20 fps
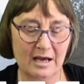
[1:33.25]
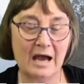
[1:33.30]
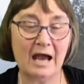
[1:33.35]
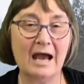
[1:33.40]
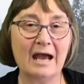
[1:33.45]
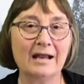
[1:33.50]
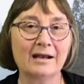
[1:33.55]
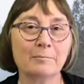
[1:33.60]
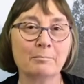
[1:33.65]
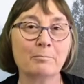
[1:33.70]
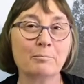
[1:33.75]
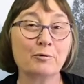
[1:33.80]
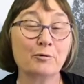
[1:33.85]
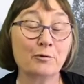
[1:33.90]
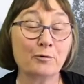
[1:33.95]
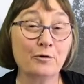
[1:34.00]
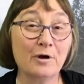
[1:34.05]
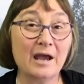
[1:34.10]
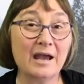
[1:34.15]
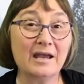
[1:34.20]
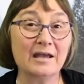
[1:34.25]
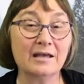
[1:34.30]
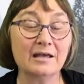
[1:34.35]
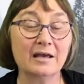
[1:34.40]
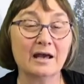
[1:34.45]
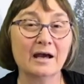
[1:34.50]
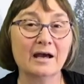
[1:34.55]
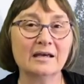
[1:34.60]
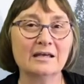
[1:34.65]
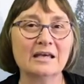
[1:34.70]
and pray
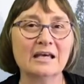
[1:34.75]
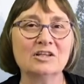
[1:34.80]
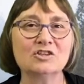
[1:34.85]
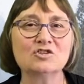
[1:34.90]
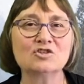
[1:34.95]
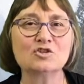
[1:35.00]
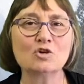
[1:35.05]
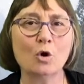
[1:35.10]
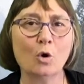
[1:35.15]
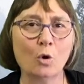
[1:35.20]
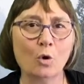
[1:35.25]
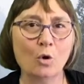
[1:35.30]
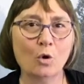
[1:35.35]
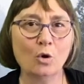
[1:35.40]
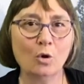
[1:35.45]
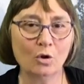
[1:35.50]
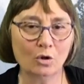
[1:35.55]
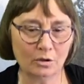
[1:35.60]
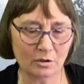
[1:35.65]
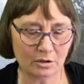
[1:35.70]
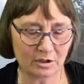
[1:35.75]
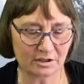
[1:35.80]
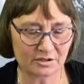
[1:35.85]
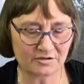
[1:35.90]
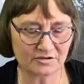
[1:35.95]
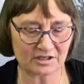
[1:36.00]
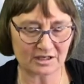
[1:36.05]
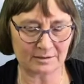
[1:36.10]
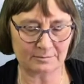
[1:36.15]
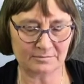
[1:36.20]
against all
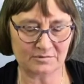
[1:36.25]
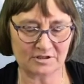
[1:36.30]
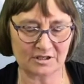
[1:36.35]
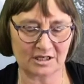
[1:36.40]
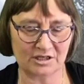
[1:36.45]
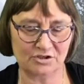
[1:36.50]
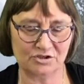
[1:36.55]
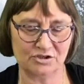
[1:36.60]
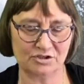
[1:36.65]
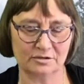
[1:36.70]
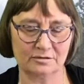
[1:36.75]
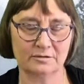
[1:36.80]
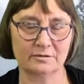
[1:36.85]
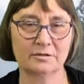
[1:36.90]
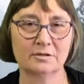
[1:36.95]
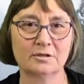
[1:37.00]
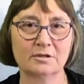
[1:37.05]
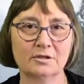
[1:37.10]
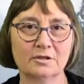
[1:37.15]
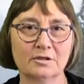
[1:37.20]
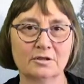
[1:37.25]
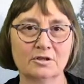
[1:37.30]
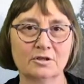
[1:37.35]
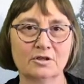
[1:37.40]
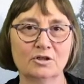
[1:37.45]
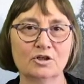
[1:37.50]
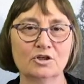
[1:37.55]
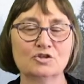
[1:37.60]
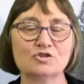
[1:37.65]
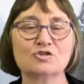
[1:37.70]
temptation
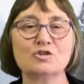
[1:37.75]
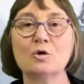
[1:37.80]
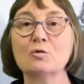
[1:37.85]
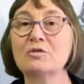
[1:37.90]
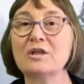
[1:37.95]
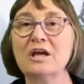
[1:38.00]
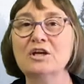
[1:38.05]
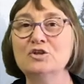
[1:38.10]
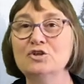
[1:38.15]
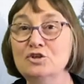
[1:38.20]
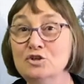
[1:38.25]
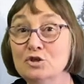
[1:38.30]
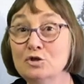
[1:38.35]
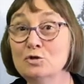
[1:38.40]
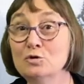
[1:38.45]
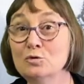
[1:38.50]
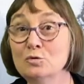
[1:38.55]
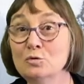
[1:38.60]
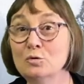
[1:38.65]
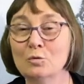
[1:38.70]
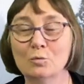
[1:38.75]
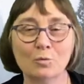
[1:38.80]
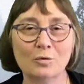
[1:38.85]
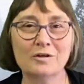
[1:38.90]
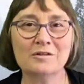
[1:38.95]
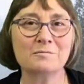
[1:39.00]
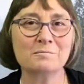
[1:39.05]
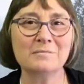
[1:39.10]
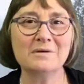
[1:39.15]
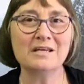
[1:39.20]
so that you
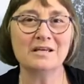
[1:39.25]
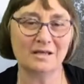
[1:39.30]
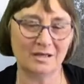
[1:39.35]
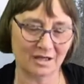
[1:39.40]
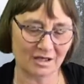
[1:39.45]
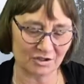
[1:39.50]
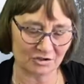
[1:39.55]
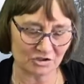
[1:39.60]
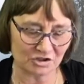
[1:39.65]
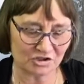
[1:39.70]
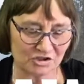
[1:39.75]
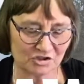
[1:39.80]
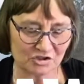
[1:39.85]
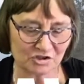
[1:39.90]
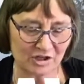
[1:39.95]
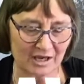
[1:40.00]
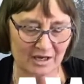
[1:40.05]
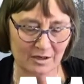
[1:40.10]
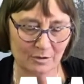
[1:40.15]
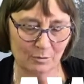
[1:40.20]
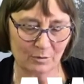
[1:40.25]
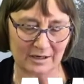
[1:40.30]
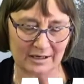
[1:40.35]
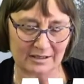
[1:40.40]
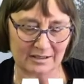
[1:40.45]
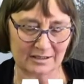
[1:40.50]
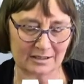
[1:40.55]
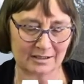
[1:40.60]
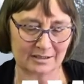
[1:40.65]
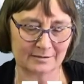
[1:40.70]
with me can stay
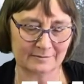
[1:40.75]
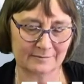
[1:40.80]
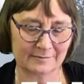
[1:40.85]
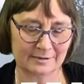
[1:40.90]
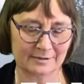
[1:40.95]
awake